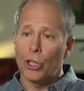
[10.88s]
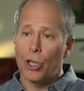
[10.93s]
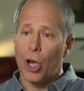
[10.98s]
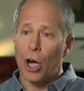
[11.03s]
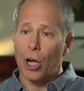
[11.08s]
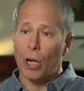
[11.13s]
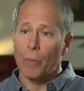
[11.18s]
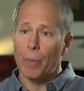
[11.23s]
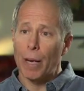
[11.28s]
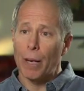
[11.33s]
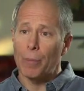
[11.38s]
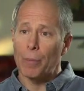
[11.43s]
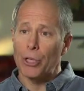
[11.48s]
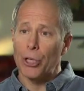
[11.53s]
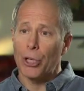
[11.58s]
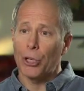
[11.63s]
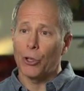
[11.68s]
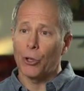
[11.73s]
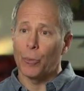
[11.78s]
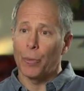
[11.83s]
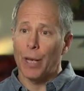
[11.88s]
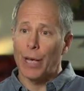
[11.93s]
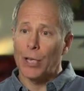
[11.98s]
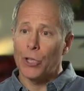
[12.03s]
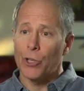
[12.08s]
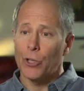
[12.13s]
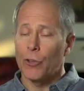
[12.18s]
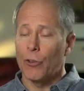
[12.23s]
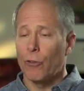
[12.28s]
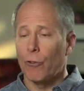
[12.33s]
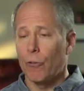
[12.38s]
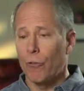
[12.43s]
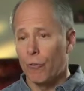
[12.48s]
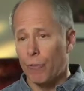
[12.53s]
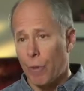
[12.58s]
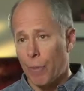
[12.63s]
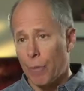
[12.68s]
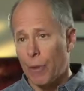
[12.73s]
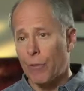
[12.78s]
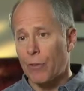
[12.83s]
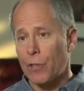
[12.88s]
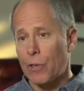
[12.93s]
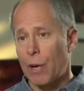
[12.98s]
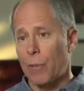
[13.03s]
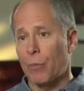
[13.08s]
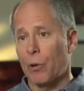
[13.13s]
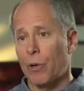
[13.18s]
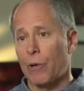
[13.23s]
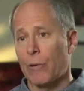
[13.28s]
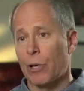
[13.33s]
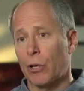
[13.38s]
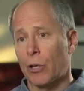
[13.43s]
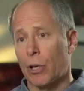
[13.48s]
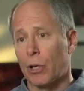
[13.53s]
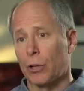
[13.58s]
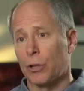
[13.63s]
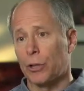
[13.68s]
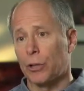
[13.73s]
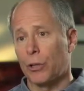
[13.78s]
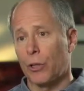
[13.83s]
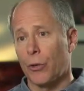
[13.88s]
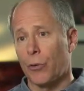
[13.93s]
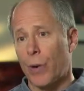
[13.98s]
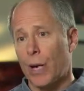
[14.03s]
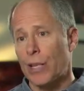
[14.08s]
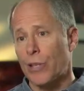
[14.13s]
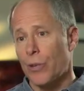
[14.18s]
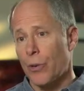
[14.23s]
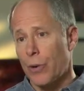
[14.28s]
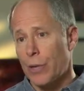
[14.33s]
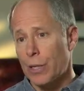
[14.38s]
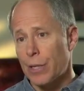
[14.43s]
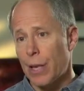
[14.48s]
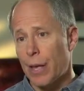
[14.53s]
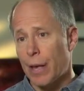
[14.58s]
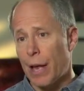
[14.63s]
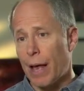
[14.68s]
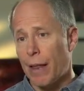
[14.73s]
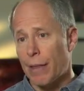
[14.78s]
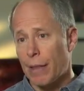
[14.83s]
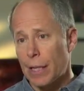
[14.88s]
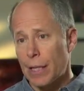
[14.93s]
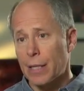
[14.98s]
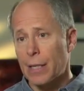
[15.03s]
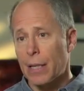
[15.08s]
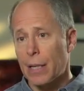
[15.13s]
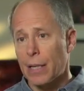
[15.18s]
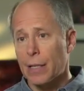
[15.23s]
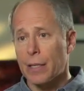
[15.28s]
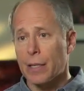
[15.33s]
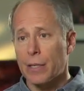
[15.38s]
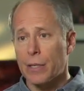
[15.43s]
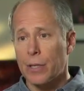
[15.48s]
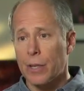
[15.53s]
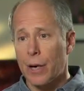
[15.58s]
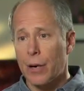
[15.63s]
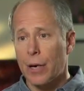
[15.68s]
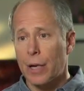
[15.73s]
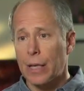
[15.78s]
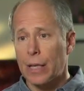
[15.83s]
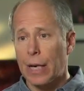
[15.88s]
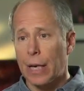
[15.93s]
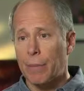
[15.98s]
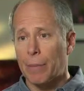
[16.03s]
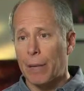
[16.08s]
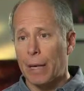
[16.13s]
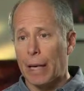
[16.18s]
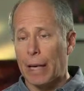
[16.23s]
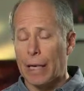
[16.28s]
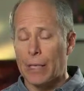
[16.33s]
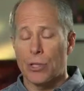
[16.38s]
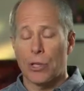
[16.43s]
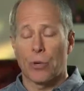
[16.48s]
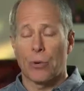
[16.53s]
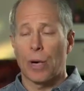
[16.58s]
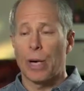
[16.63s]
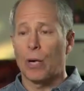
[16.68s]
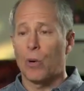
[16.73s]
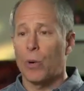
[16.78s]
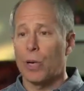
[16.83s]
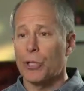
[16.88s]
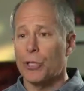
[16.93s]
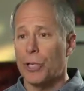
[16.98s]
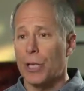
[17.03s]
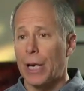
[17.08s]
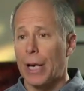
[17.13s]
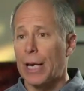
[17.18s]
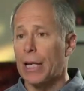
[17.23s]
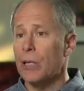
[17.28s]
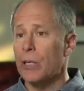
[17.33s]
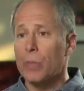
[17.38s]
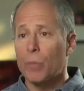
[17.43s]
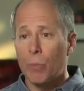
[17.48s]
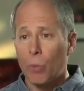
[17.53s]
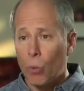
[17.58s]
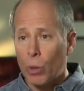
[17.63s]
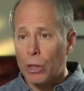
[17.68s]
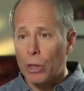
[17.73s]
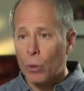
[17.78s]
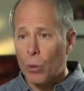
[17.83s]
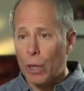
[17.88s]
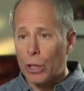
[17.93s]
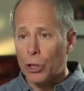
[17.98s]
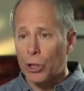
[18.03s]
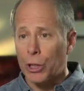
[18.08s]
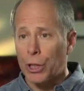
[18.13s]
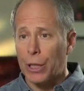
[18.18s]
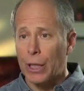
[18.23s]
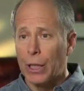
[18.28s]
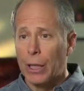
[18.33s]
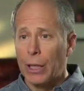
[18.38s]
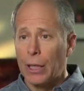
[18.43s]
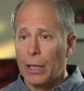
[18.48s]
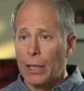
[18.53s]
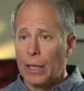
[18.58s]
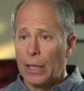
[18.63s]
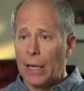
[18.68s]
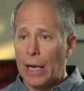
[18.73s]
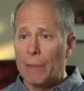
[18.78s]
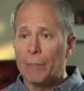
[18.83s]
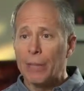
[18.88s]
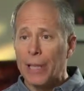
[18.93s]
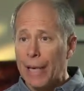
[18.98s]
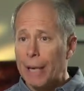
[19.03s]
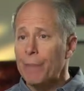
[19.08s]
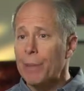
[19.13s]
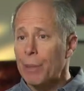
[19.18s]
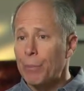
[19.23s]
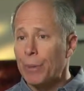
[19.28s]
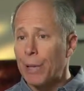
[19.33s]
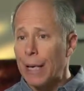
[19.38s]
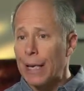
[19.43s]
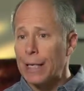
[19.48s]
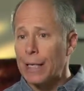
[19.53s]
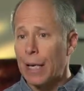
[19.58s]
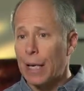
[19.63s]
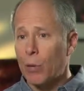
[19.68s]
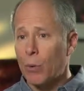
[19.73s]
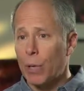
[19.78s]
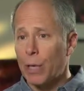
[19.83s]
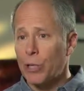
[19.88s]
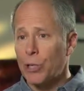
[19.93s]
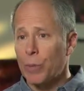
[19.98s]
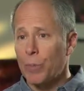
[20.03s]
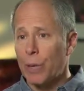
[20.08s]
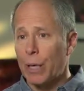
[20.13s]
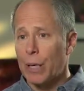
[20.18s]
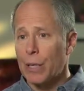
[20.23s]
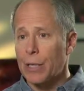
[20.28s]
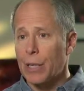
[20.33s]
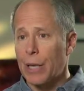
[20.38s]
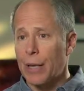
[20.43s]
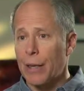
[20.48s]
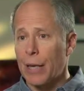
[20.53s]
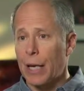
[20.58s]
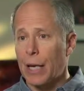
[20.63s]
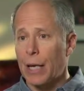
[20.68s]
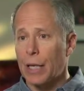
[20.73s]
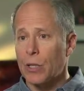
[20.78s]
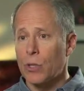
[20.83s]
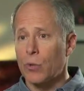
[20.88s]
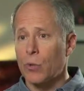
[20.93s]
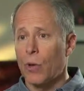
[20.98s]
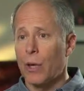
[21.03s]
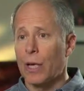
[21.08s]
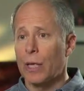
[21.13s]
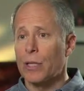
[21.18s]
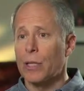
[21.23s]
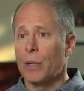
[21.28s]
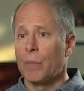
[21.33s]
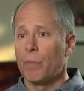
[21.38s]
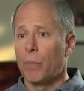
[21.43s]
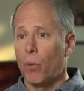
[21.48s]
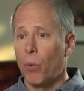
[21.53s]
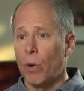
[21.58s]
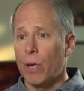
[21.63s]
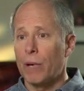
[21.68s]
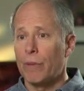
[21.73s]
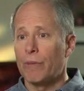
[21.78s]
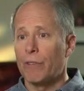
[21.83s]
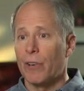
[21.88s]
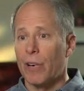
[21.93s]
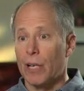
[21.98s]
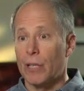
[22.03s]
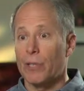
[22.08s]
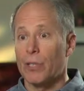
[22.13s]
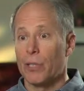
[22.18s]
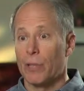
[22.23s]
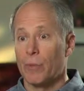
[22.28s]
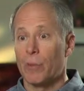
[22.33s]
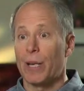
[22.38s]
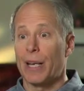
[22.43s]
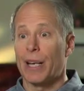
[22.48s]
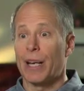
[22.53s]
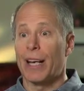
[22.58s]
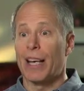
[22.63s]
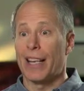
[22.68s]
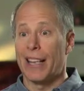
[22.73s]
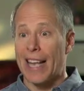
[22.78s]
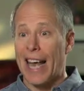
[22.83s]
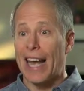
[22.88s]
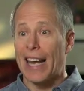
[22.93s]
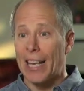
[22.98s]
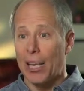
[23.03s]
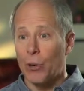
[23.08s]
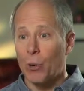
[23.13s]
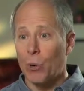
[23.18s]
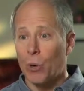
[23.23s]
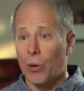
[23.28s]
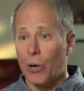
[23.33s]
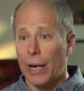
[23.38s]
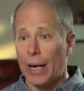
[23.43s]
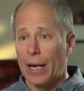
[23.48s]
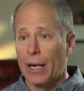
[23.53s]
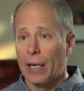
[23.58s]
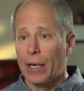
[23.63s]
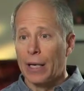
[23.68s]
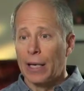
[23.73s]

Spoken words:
to talk about a particular patient from the standpoint of their culture, their race, their ethnicity, is this stereotyping? And it's a great question, and it's an important question. I'm glad people ask that question because I think it's important for us to be in that inquiry.